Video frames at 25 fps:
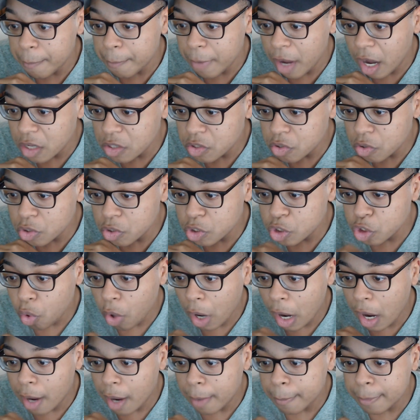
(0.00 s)
under
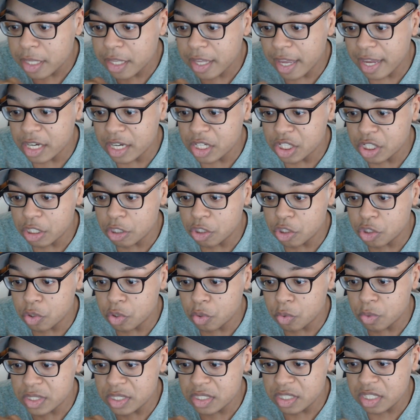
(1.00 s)
no obligation
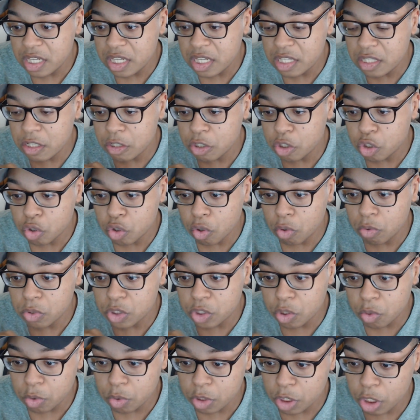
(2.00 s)
to cede control
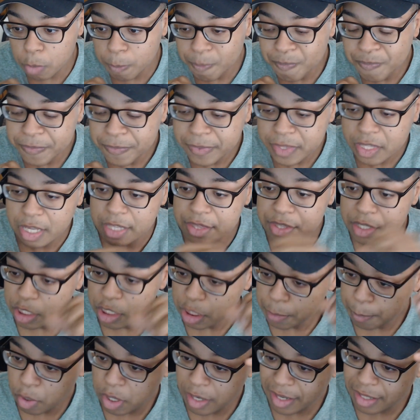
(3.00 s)
to you. At this
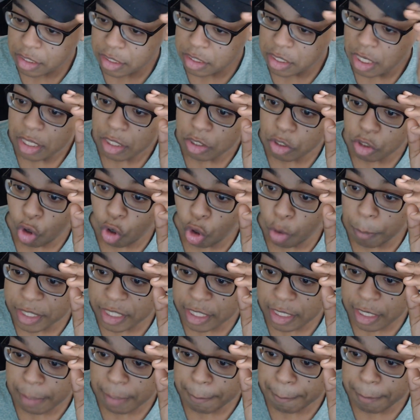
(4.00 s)
point,
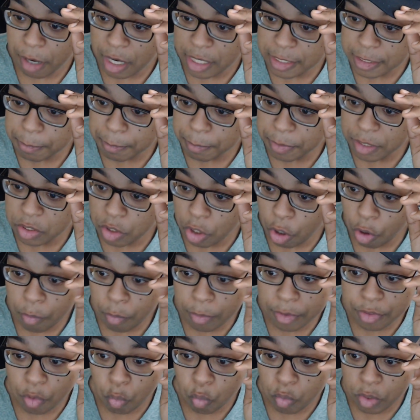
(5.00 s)
nobody can possibly know
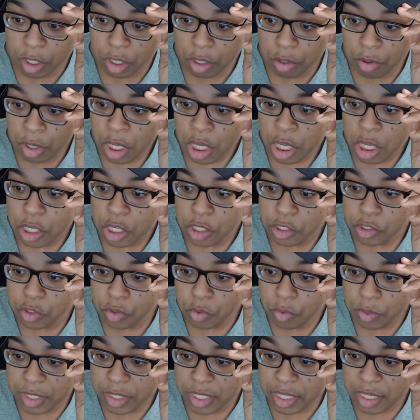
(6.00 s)
what the real
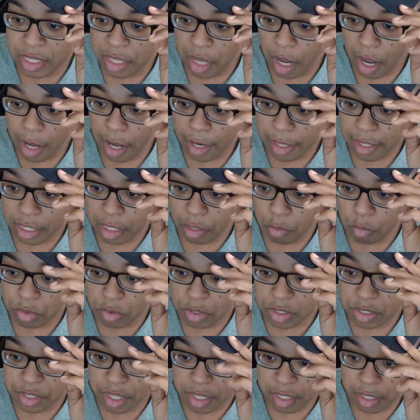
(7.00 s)
Sukiyaki
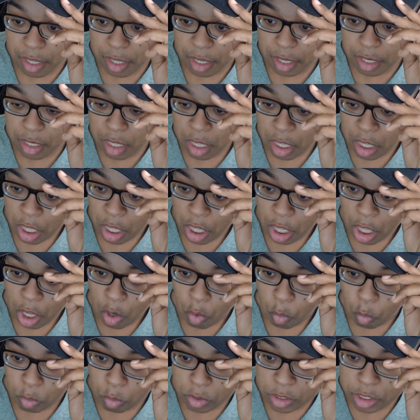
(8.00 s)
was thinking.
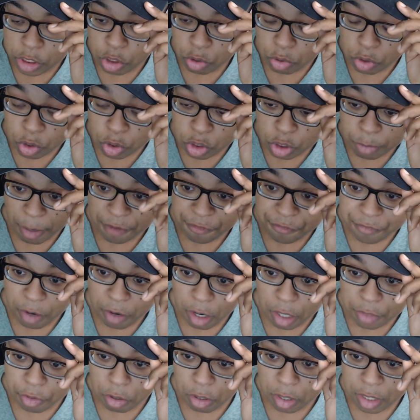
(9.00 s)
What did you do to my
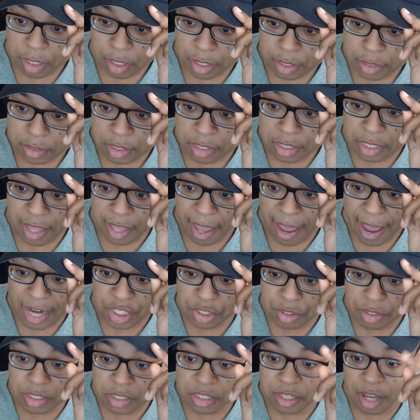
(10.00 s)
father? Did he
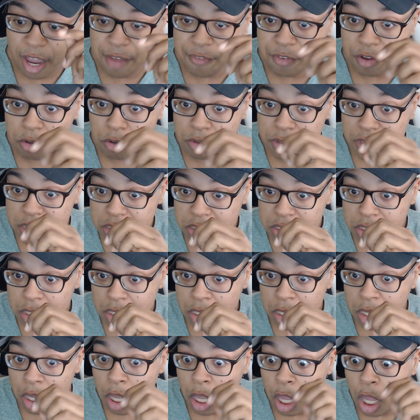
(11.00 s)
actually die of illness?
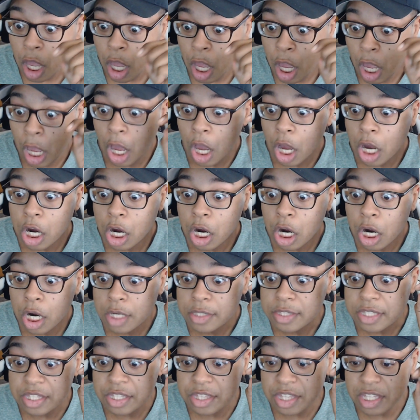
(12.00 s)

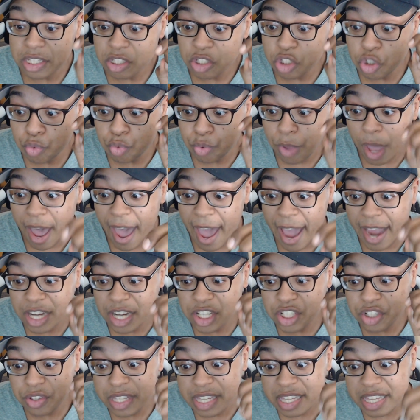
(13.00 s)
Did this dude
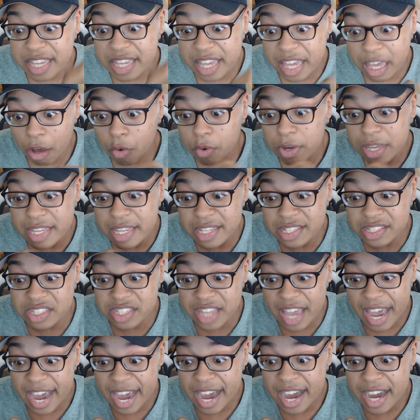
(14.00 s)
actually kill his
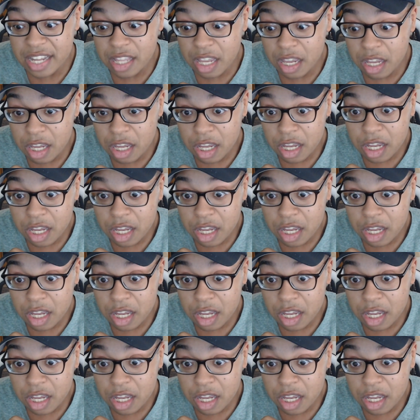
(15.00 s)
dad?